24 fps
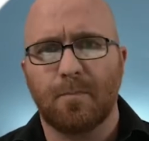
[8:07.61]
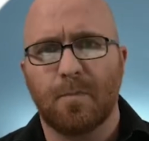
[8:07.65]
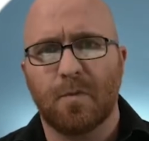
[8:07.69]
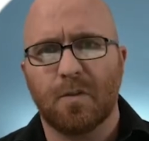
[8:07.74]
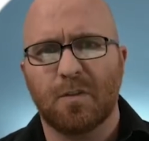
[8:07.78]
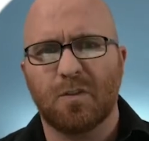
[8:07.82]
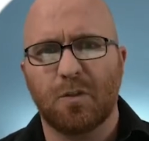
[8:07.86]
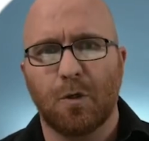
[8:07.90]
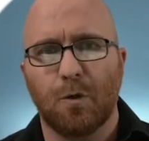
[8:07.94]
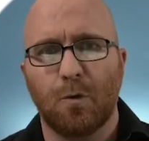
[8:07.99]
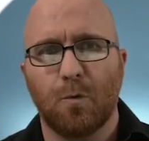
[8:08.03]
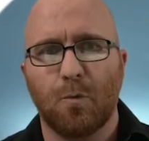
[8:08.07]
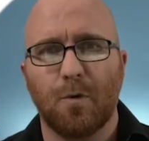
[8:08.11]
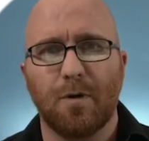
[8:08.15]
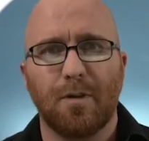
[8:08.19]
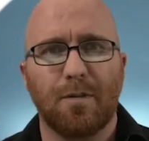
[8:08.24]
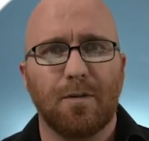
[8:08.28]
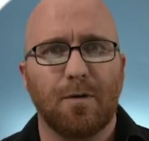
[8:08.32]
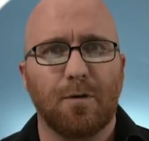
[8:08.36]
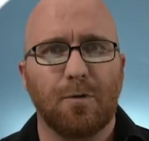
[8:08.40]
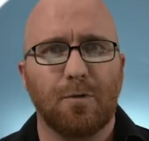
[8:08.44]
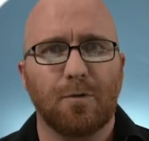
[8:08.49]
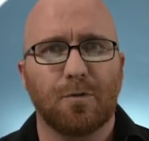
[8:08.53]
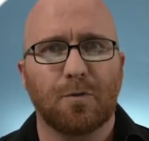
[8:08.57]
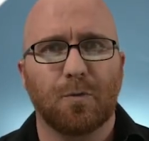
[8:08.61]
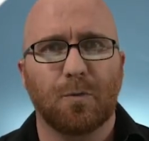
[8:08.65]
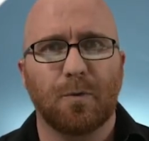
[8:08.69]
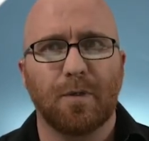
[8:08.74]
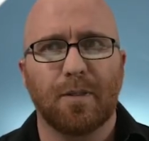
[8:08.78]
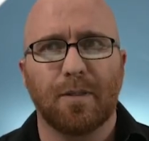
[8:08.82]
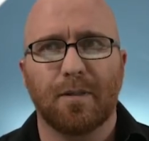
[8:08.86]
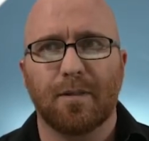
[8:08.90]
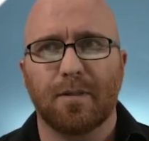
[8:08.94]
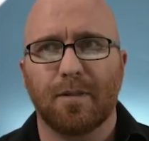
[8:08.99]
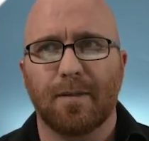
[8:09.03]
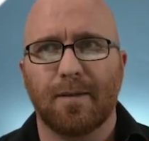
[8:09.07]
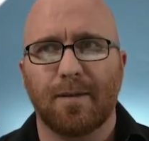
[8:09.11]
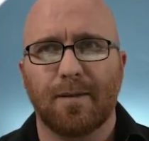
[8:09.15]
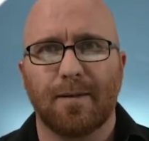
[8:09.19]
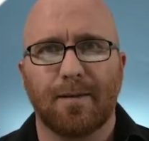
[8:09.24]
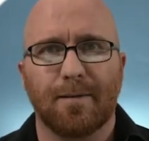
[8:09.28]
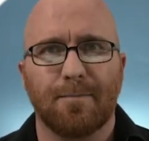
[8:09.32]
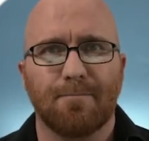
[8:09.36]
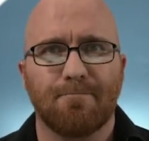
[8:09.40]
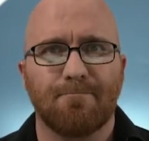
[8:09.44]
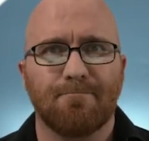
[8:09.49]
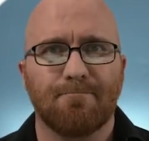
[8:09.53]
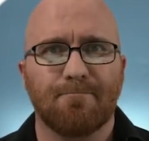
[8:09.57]
So one of those with
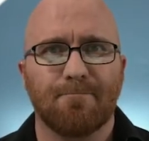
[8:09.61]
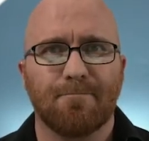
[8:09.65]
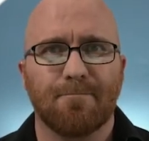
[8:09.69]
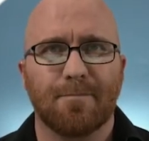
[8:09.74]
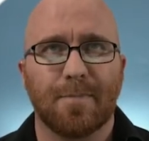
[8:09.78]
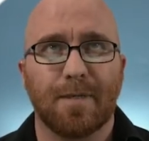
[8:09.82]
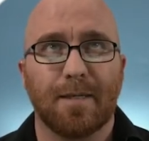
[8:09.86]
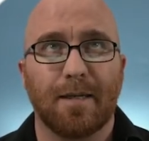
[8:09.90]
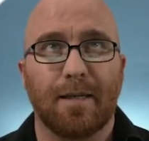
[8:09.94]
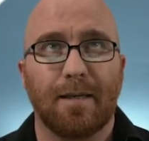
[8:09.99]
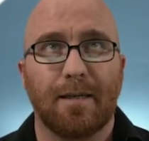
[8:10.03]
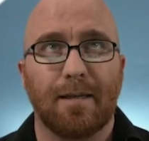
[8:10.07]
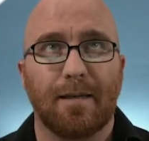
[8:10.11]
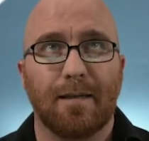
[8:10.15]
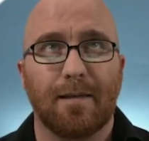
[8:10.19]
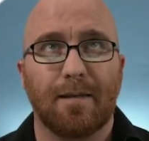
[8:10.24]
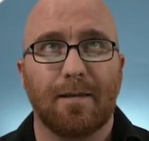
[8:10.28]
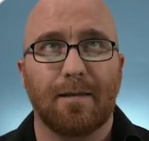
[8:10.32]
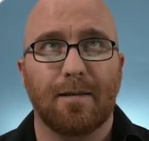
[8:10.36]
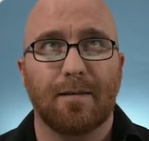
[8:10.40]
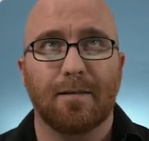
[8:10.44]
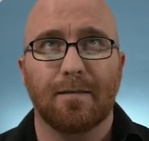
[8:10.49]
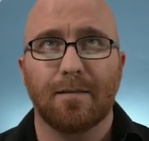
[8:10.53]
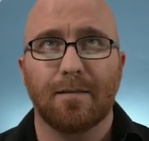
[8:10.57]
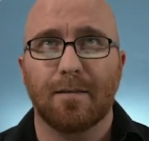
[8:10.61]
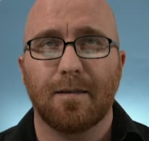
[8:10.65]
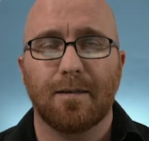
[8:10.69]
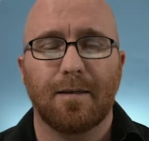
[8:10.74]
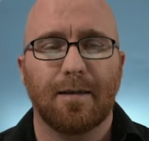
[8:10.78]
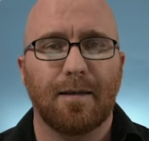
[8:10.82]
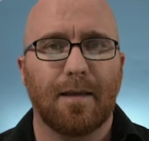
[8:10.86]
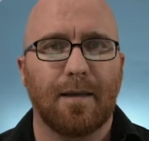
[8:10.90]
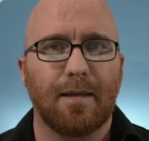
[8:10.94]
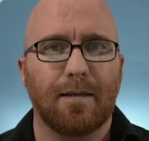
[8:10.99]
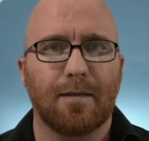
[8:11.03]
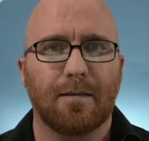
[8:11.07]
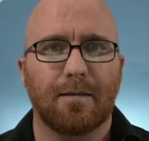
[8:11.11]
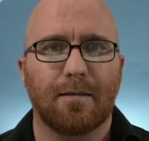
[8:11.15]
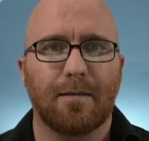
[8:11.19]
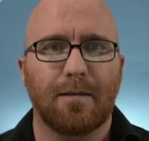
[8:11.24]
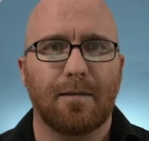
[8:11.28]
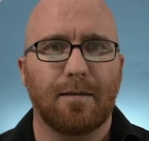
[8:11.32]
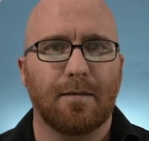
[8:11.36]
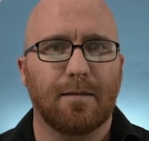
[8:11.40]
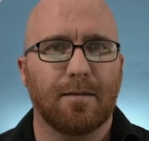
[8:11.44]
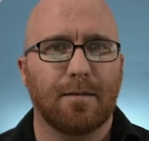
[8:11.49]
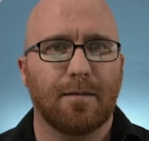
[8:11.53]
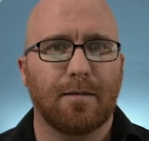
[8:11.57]
a 8
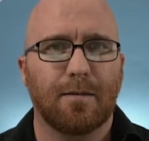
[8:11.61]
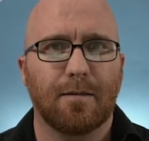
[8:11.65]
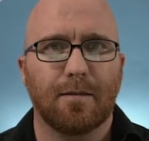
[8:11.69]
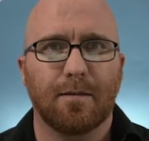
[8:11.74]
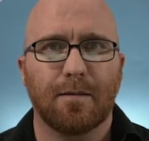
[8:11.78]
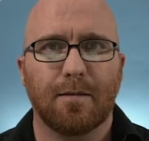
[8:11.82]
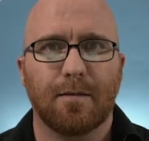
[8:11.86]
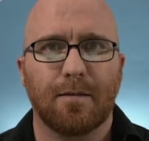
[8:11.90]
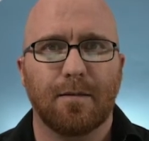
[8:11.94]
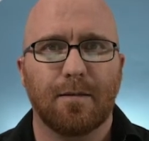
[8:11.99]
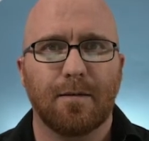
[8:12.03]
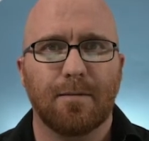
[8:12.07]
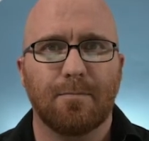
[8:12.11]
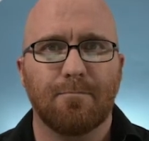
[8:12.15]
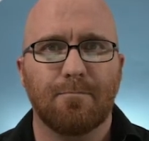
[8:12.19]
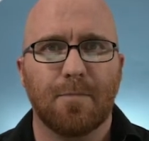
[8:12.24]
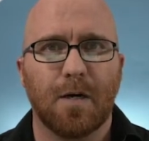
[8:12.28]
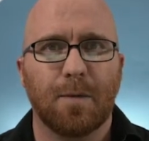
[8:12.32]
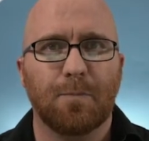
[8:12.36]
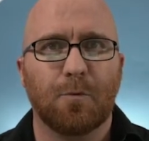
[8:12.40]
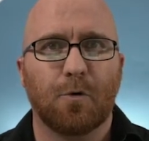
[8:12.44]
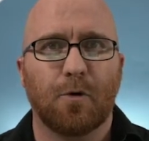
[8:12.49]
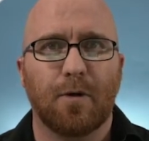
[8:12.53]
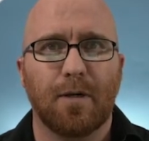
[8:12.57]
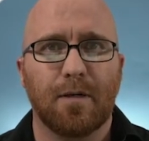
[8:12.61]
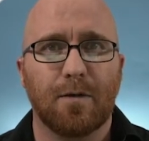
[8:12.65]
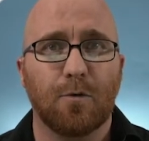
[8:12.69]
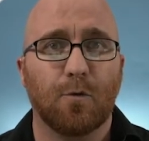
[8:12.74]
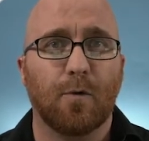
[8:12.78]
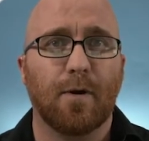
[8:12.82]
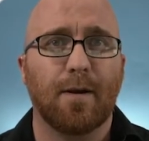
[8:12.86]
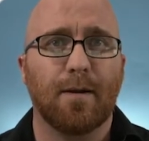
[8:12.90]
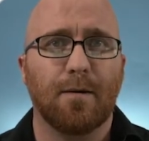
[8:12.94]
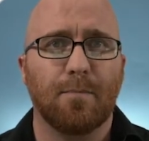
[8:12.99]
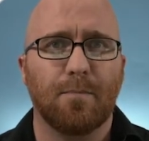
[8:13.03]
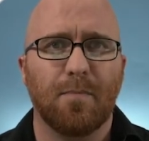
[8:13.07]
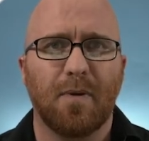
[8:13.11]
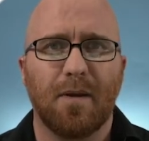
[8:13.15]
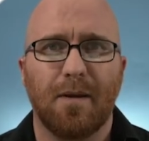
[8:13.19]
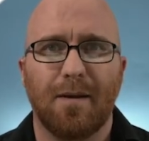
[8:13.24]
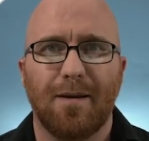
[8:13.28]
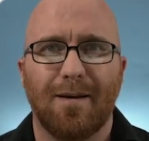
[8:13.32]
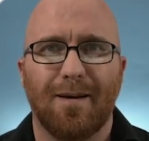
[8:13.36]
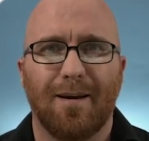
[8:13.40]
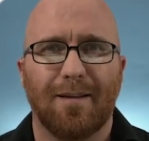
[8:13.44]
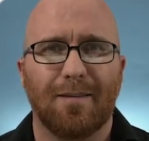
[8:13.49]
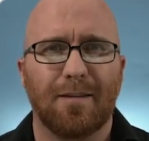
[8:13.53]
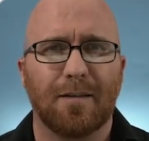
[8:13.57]
gig upgrade in RAM,
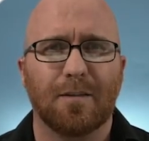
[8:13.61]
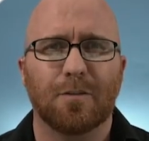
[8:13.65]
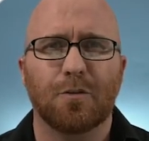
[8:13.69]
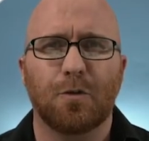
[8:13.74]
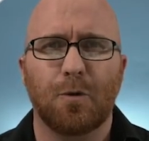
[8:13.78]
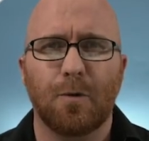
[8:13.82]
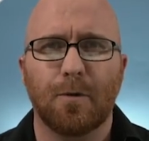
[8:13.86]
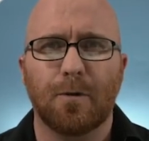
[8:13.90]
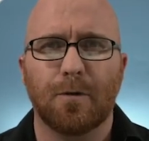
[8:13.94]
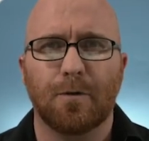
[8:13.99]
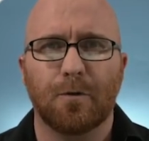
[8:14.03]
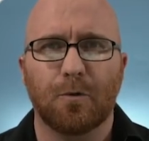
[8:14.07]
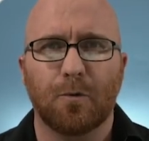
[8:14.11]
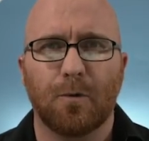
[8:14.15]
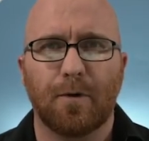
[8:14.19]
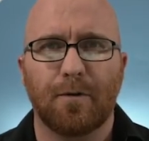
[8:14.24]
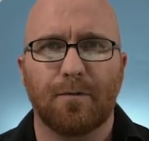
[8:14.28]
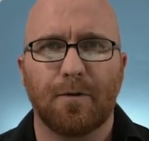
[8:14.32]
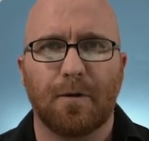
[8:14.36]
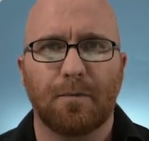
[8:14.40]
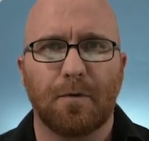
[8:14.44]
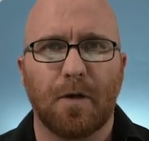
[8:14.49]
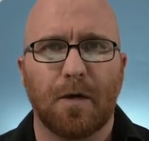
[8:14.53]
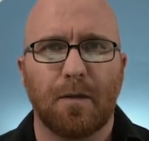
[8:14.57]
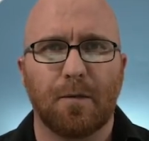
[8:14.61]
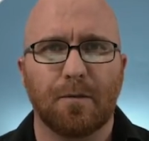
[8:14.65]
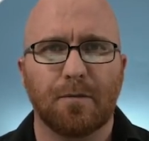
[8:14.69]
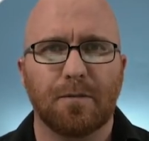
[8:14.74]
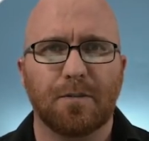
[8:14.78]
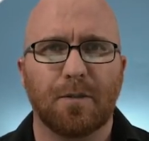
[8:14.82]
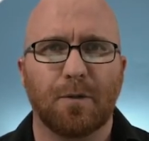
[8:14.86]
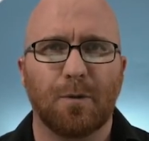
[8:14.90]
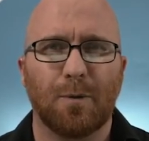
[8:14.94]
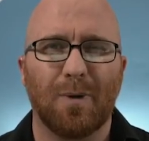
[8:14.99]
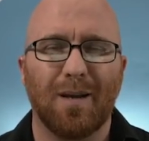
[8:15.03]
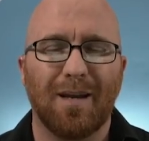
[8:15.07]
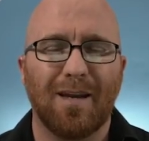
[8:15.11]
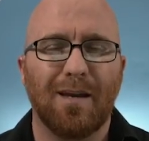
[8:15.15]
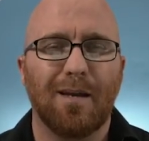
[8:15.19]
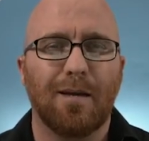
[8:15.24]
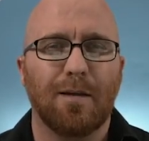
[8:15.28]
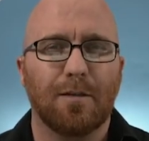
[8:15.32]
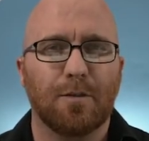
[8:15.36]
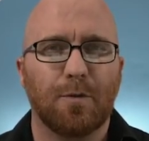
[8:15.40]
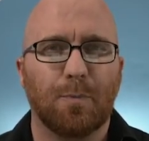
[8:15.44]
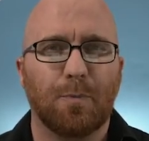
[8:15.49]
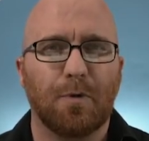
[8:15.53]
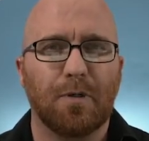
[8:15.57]
I think it's $225. So
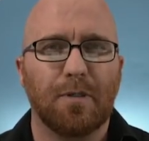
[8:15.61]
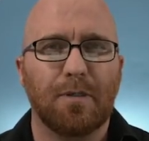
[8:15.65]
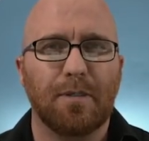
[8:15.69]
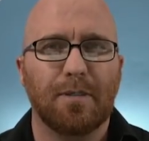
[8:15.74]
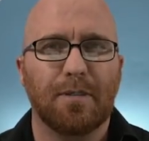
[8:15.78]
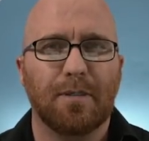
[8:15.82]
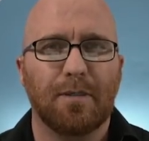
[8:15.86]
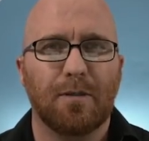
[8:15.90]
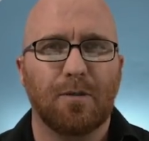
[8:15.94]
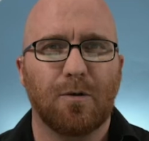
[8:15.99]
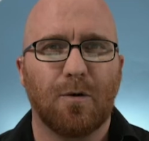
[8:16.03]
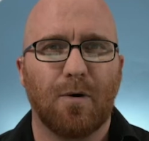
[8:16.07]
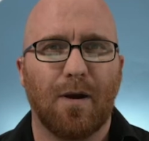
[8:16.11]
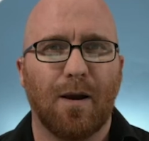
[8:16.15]
it's a pretty good deal.